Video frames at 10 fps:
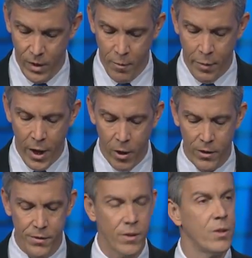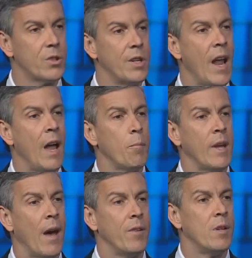Parents should not be
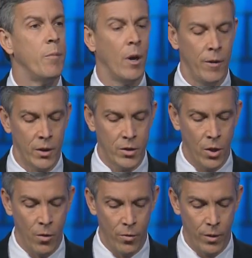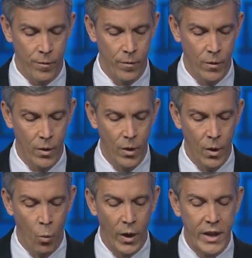having to bury their children.
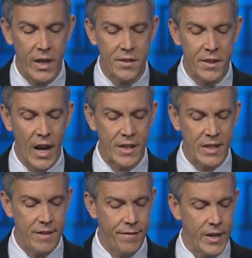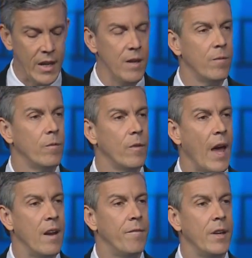What kids see on TV
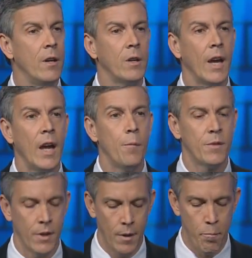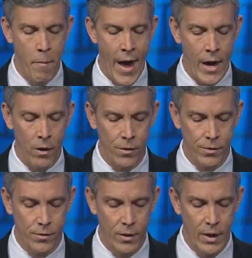and in video games
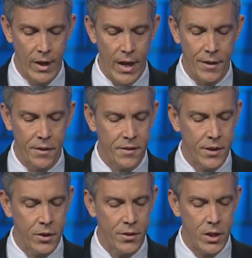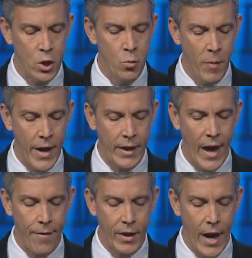matters. and the decisions that you make
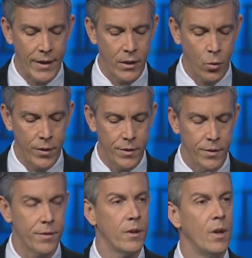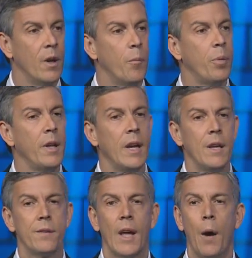have consequences.
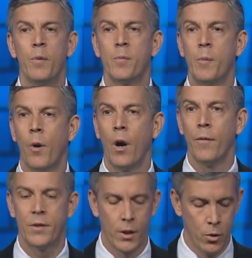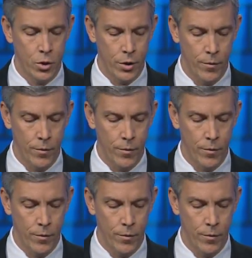Please help us be part of the solution.